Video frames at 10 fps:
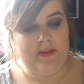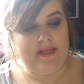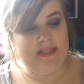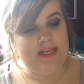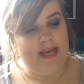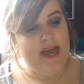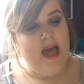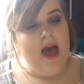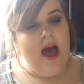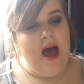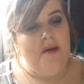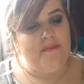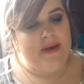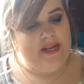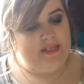20,
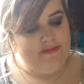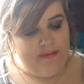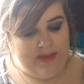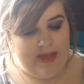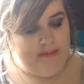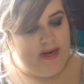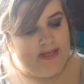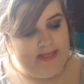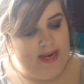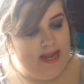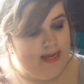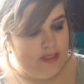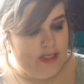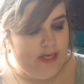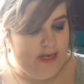but it's from the M&S
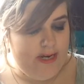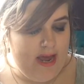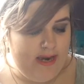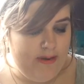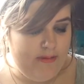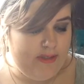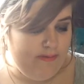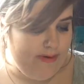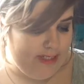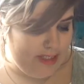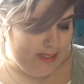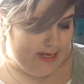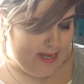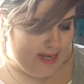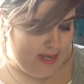collection, and it was
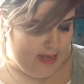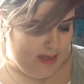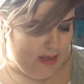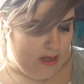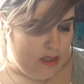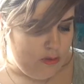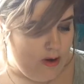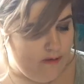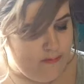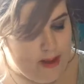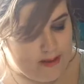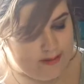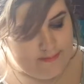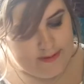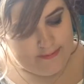originally
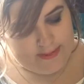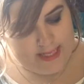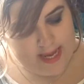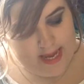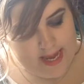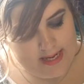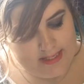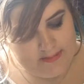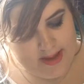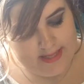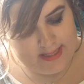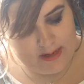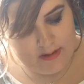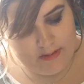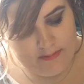£12.50, and it's made
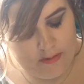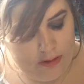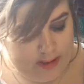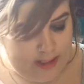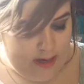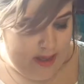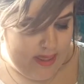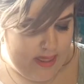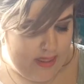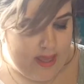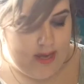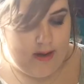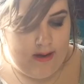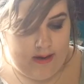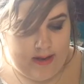out of cotton, I
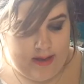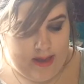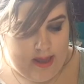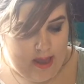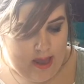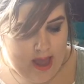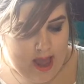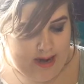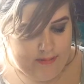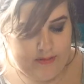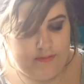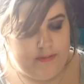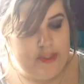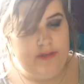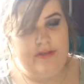think, and it was
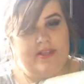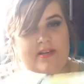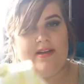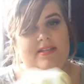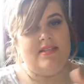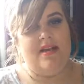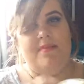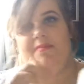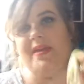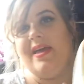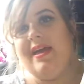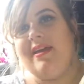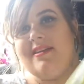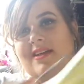reduced to 99p, and it's